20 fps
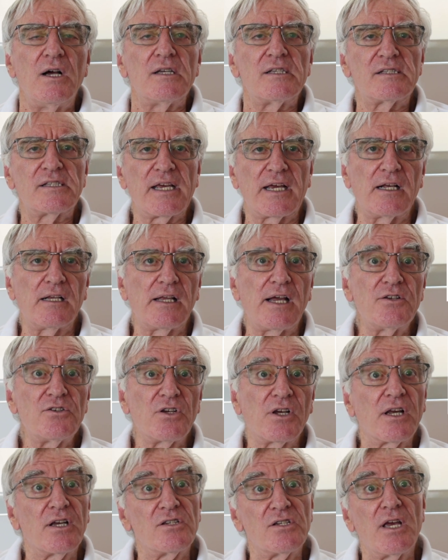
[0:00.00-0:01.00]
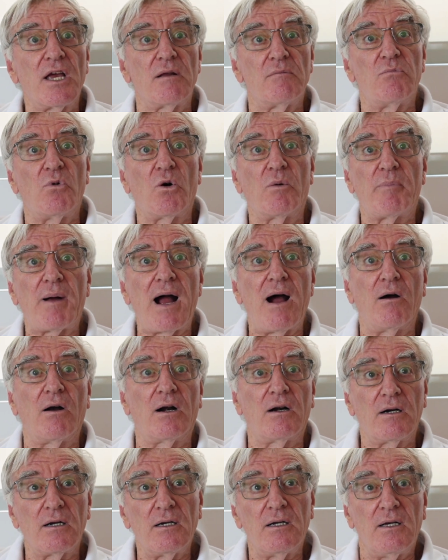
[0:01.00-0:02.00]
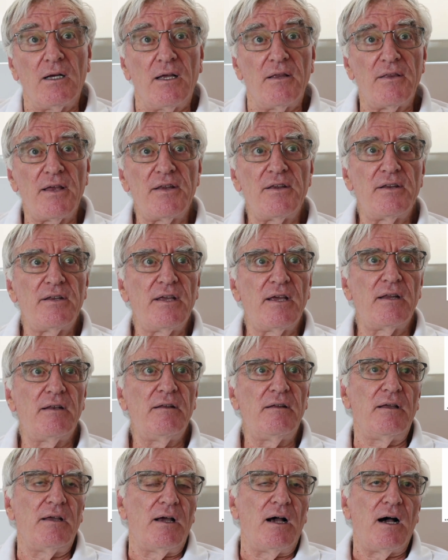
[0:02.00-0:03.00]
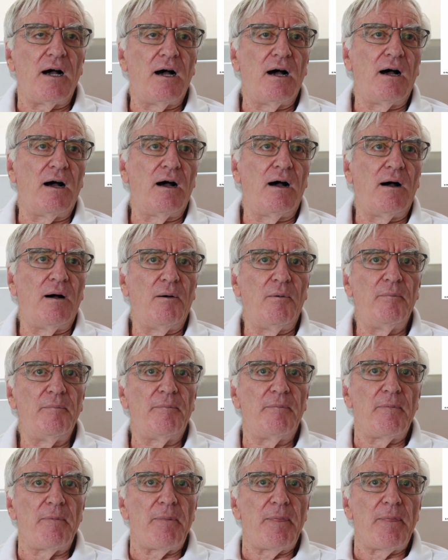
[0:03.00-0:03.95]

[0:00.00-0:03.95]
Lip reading: single engine because you had more power than you did in